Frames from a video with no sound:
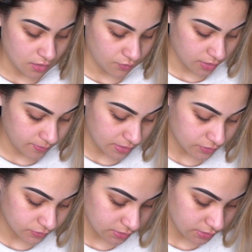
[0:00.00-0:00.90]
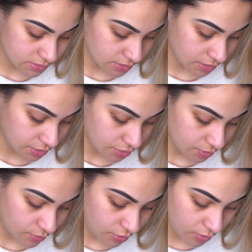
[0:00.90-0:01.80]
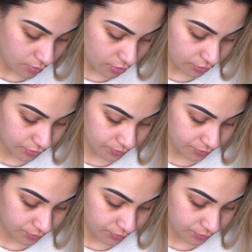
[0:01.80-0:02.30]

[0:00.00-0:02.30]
And we're going to be using this on our Browvo.